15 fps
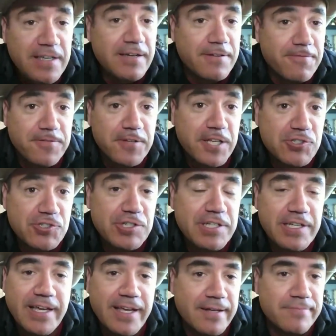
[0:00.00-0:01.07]
and
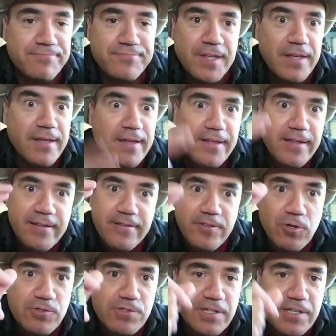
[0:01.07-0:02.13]
fleshy, and
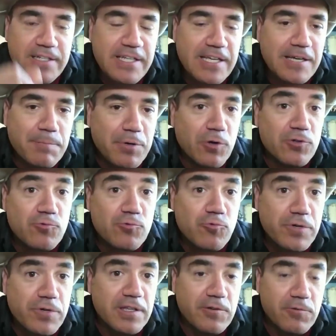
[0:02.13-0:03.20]
those are going to decompose
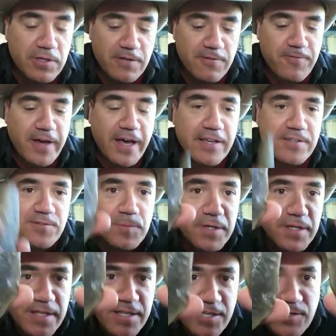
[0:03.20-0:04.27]
really, really fast.
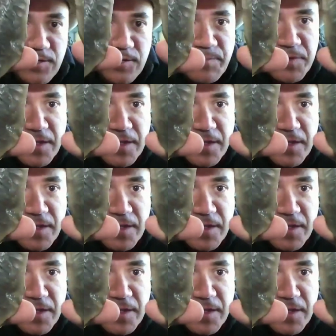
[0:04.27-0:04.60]
But here,